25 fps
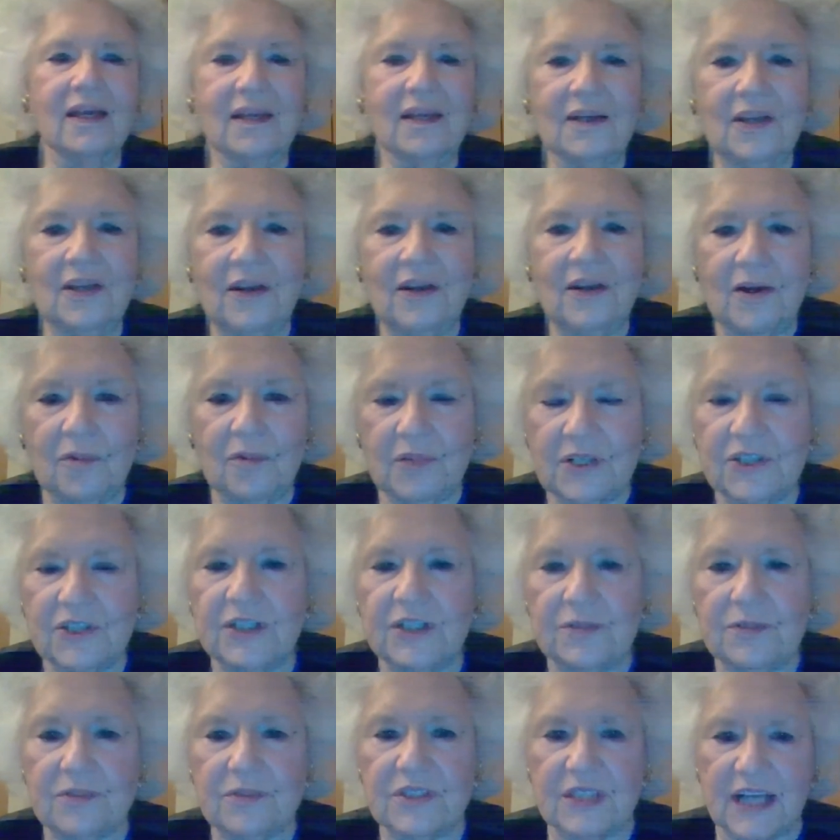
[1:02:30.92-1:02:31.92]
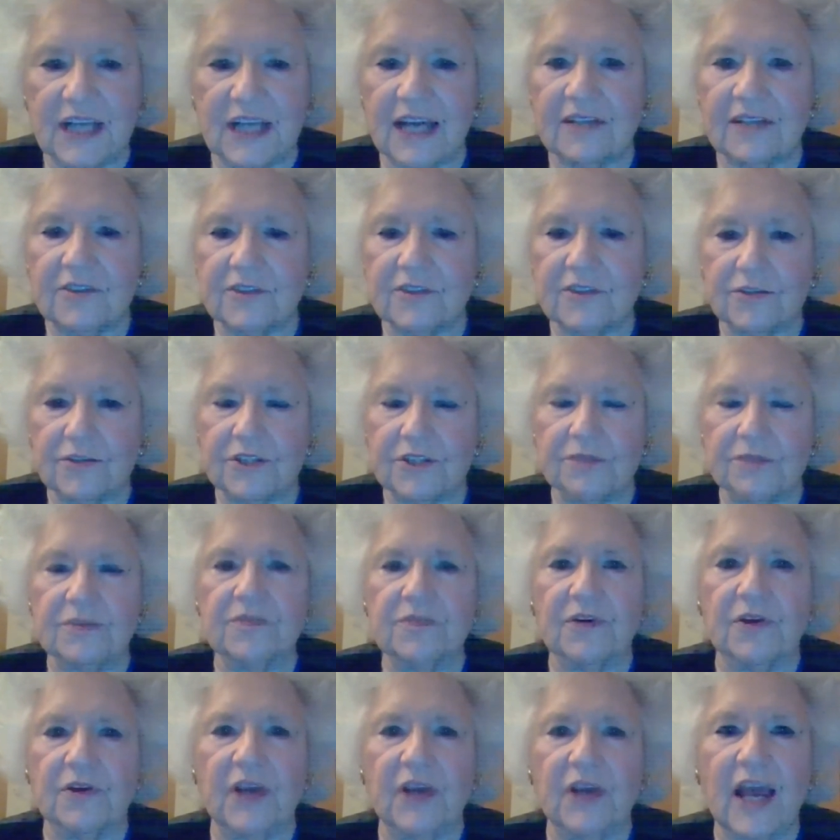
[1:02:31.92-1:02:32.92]
You know, when she was a dancer, she was
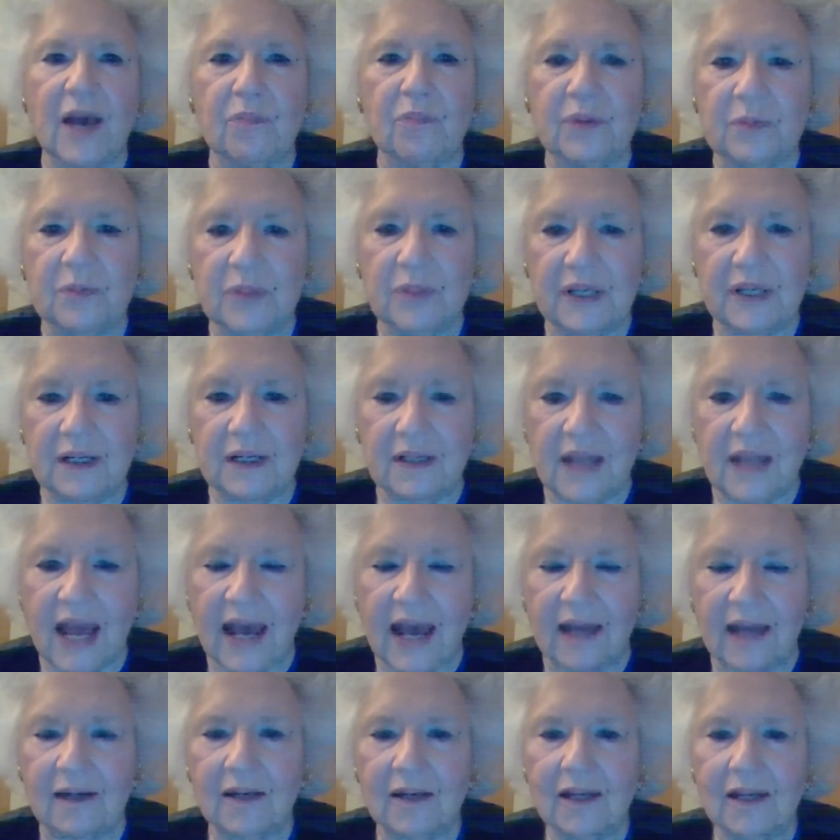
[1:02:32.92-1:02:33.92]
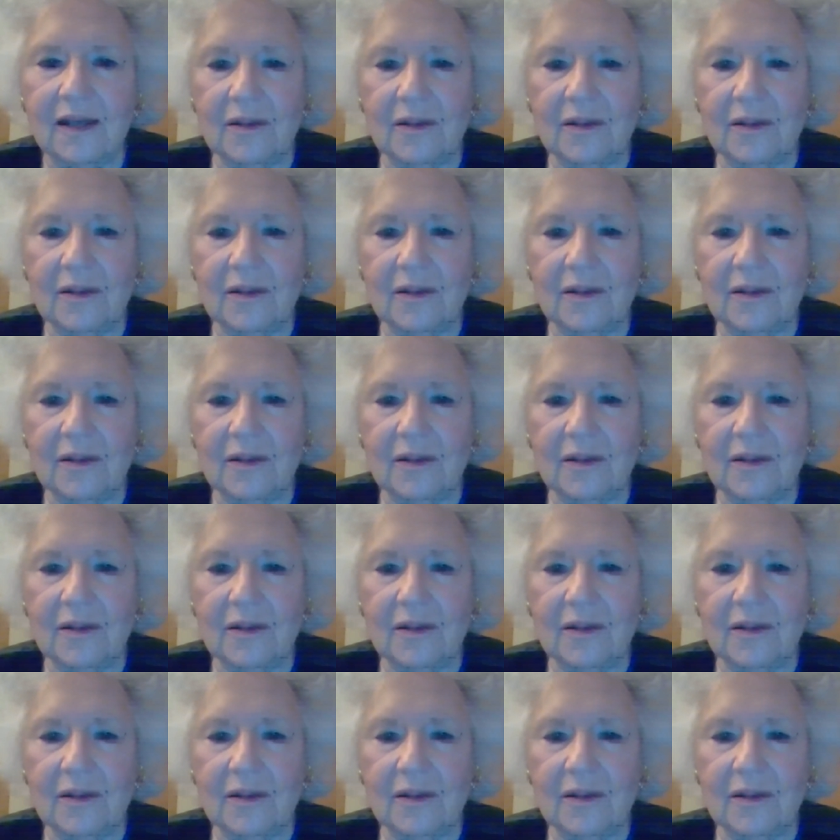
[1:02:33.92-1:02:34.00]
very happy being that.